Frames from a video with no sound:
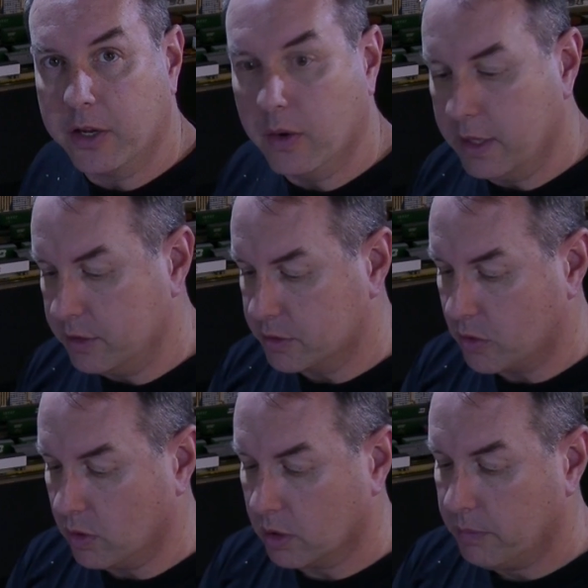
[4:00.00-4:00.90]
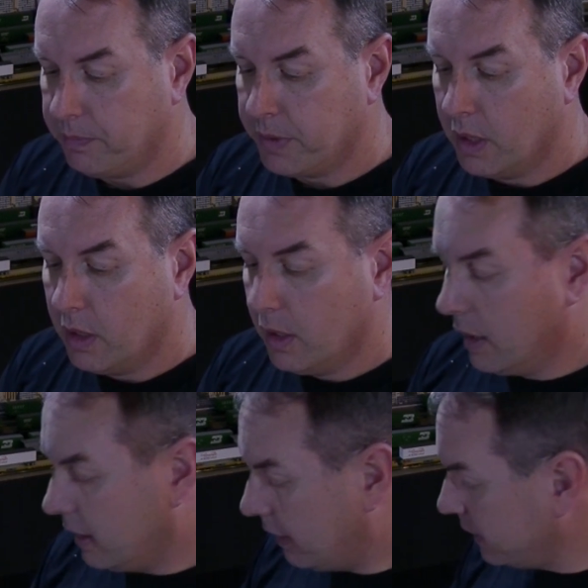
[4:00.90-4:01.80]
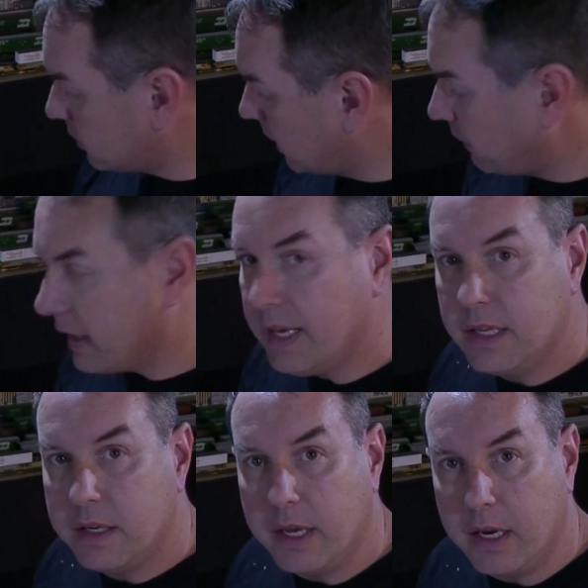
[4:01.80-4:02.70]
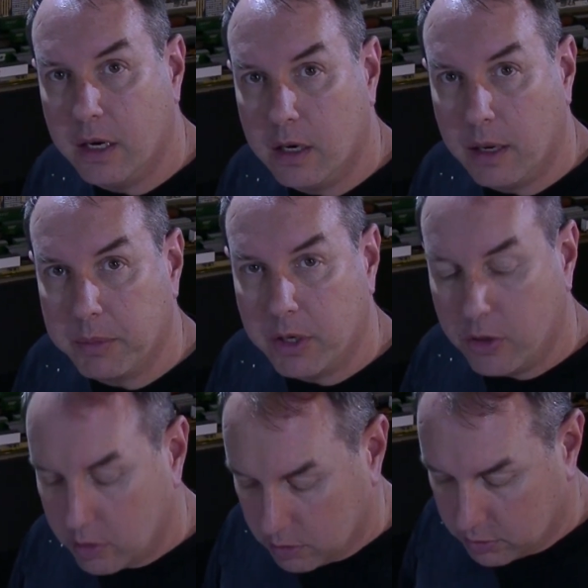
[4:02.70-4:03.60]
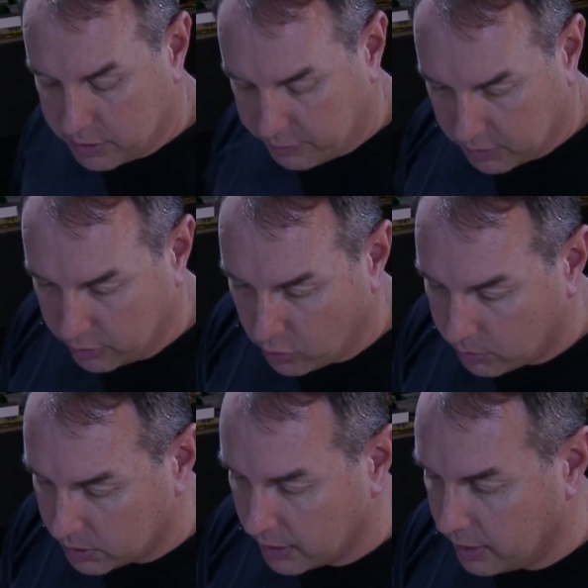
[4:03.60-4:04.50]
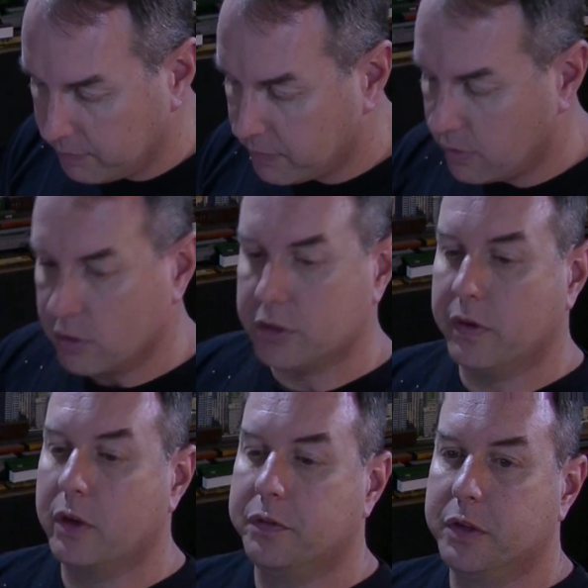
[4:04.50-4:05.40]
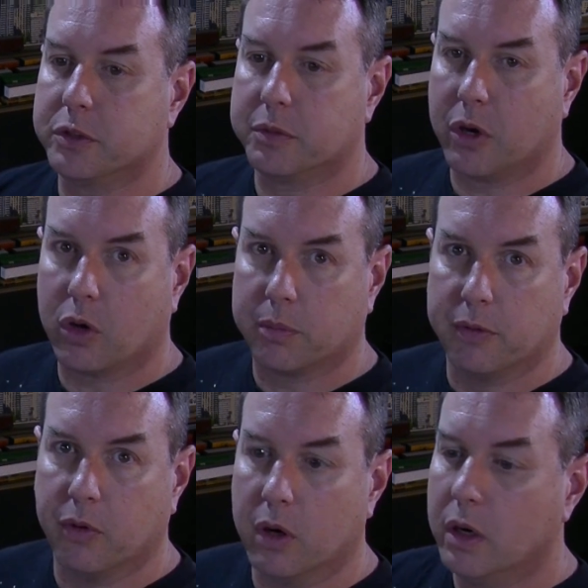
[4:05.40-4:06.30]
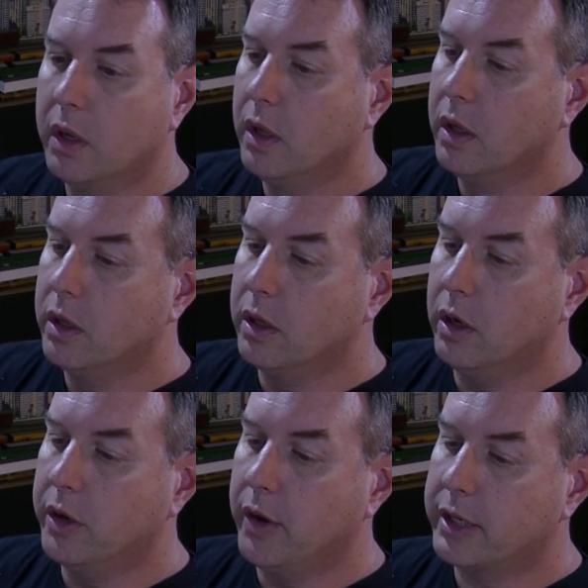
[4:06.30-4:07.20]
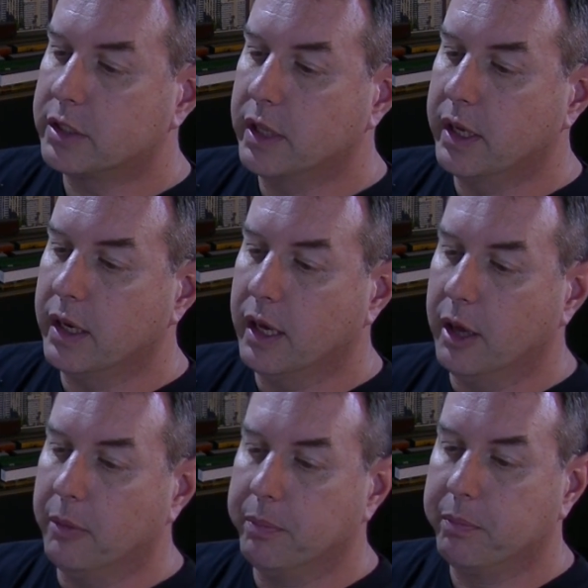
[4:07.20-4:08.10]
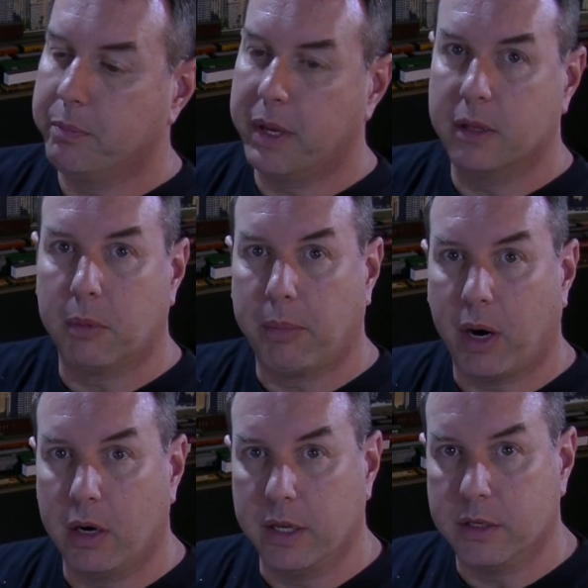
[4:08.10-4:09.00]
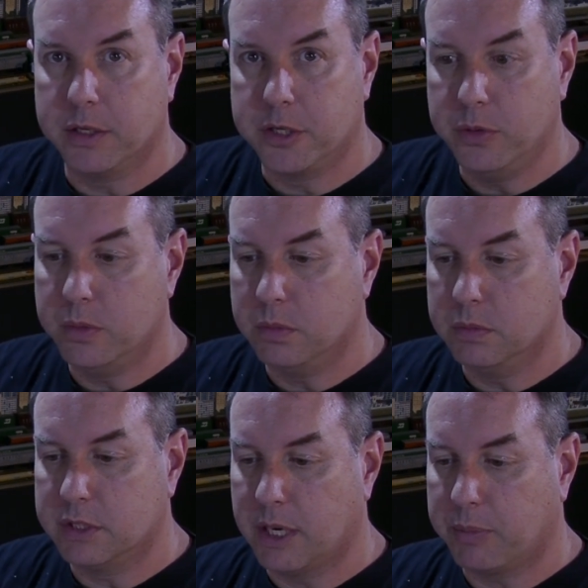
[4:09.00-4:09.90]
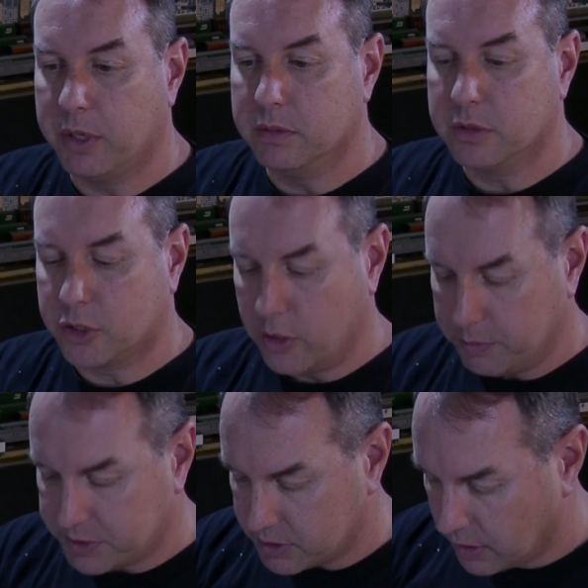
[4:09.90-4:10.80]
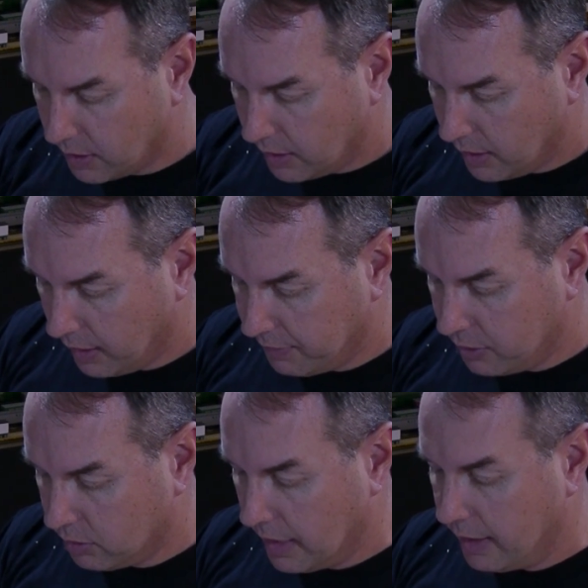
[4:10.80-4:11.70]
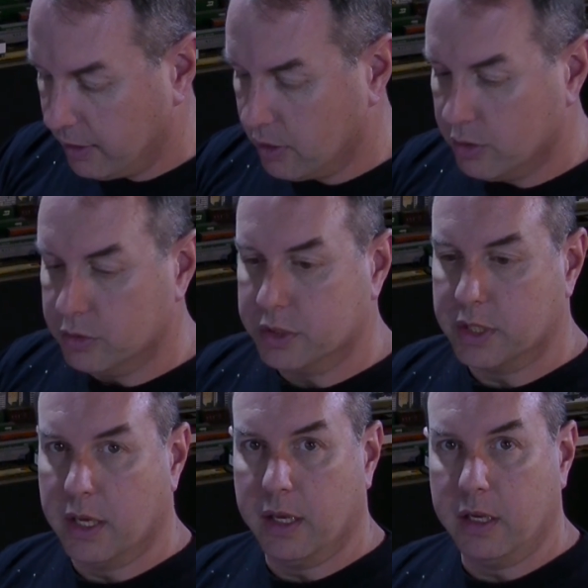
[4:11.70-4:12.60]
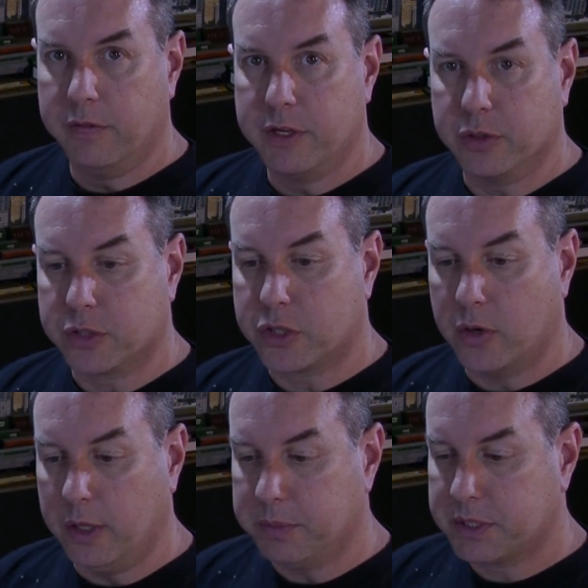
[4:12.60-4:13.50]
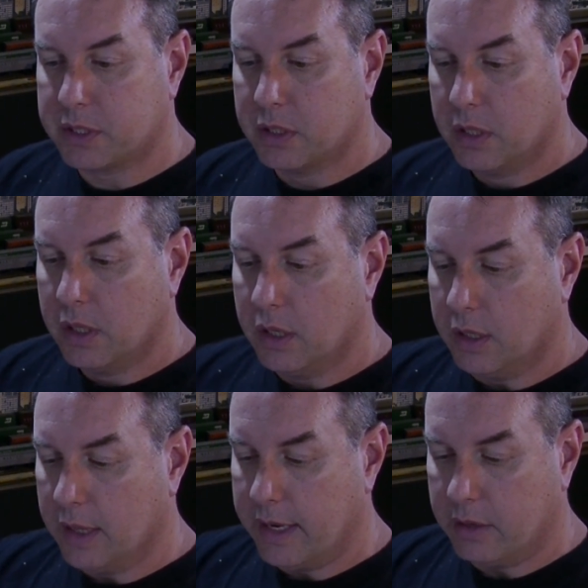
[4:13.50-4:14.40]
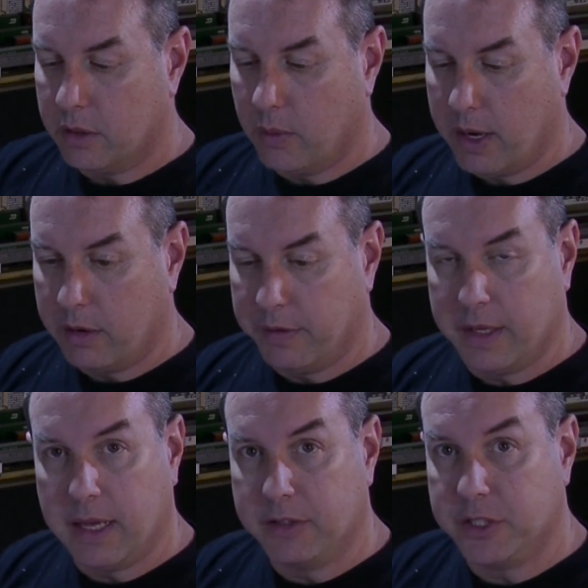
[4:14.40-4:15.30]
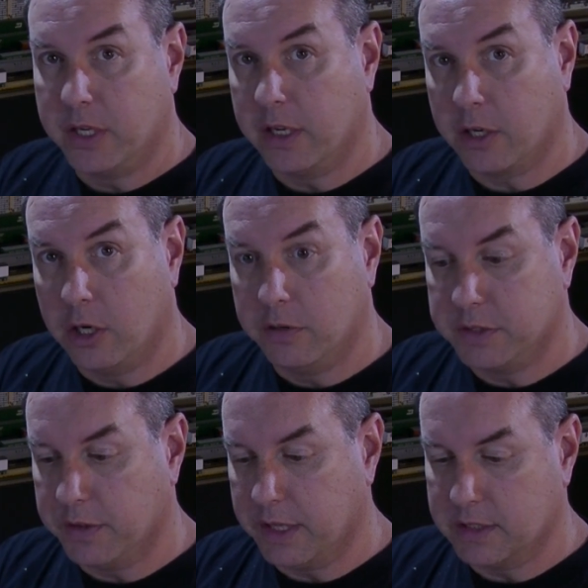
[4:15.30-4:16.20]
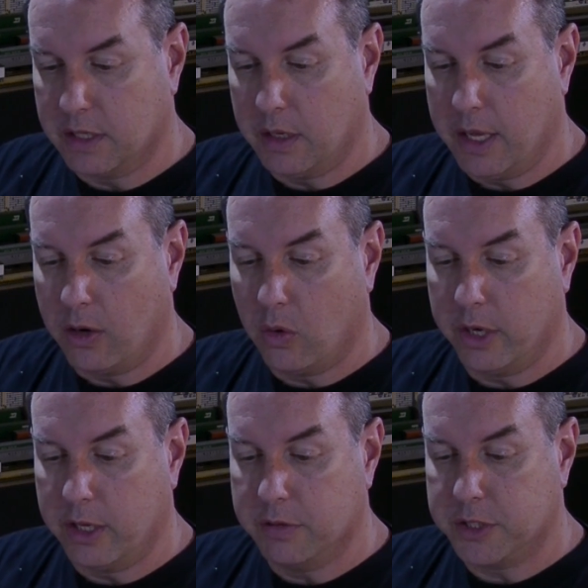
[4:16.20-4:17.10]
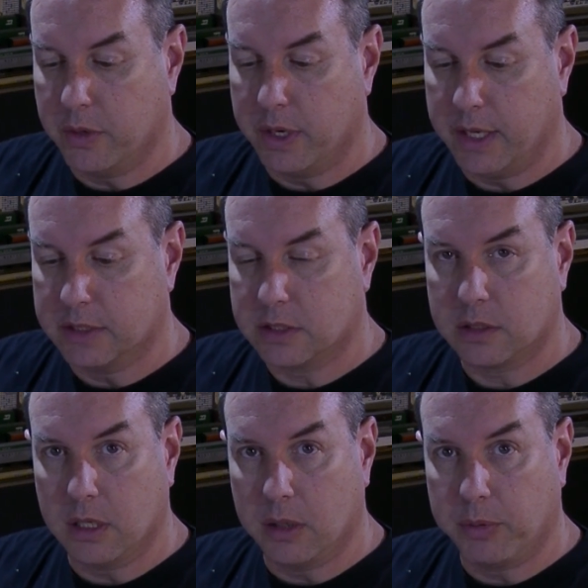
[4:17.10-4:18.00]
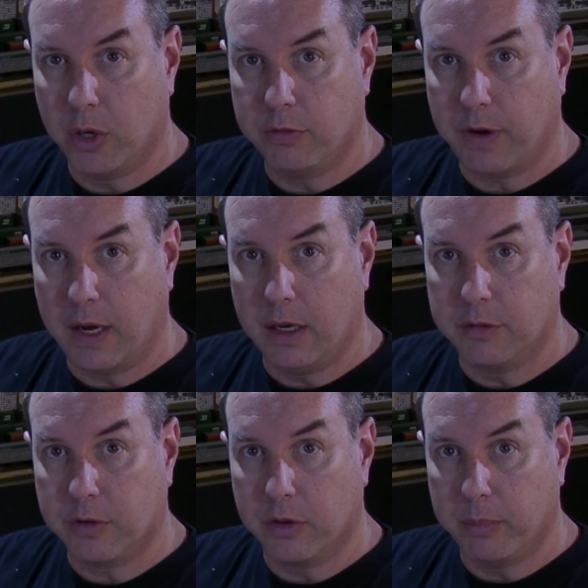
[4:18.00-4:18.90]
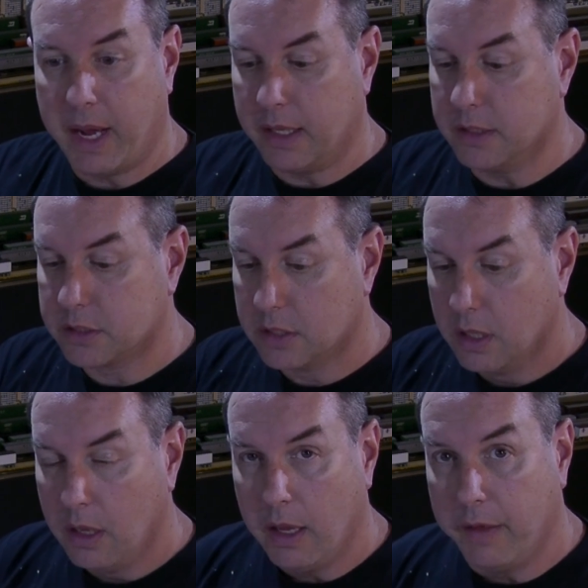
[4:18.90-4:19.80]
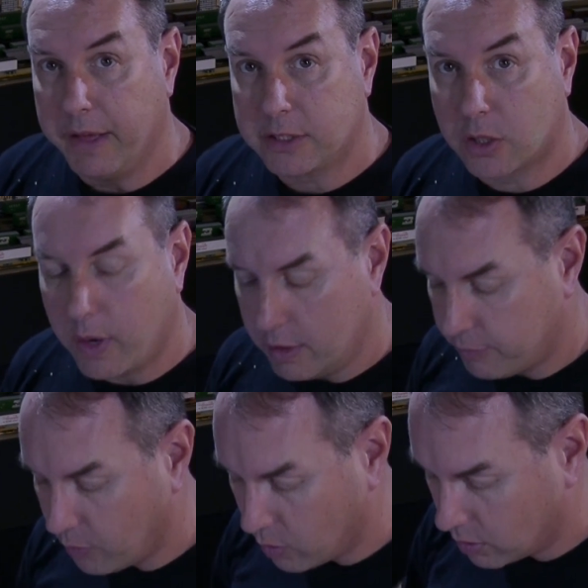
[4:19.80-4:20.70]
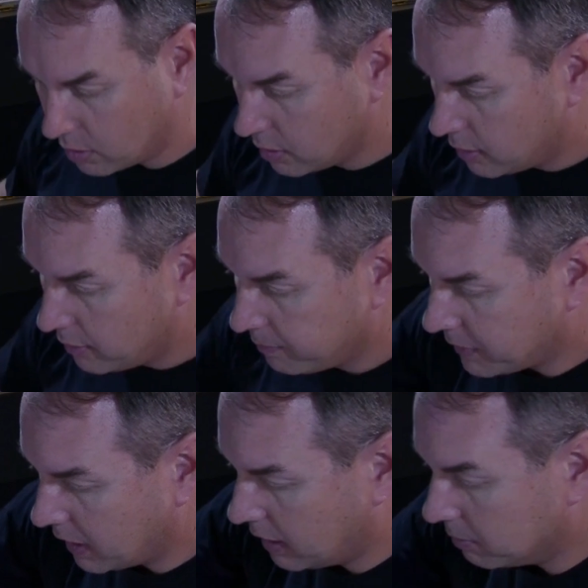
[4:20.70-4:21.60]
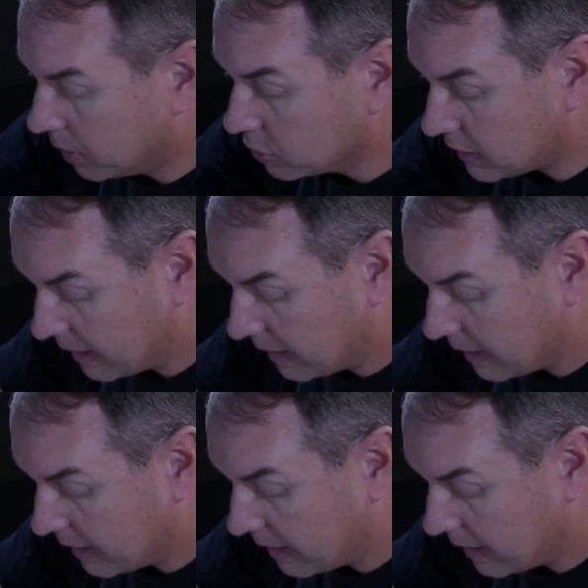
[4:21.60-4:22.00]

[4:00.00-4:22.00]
to go ahead and use cork. Now this one on the end here, I'm going to do a little differently. Normally, those of you who've used cork before, you actually peel them apart into two separate strips, and then you lay those individual strips around, and that allows you to get curves and things in it, and already gives you a nice profile for the ballast. And that's great for most